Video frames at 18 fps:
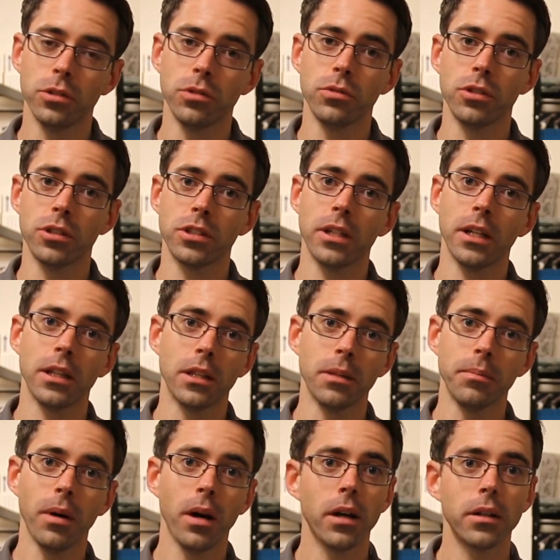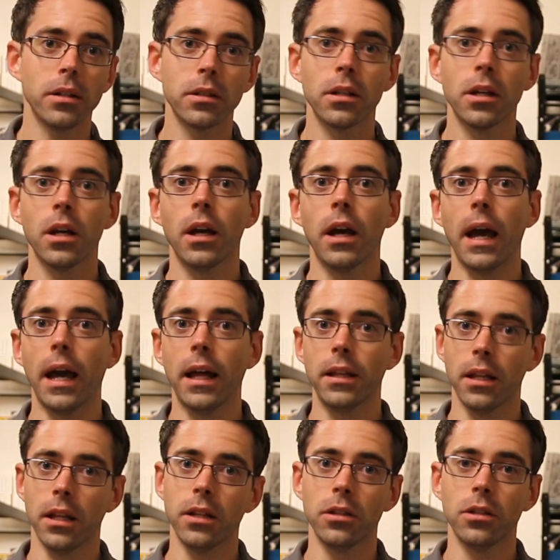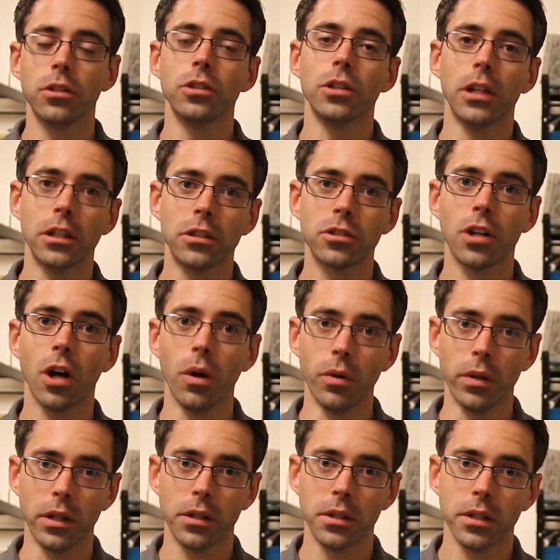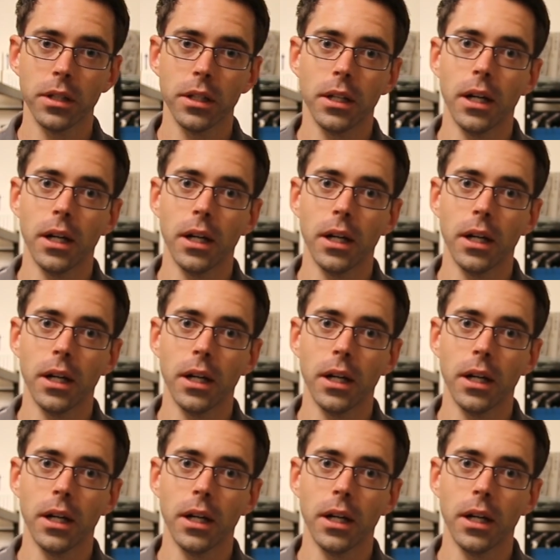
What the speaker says: You just hit the button and then it's coded.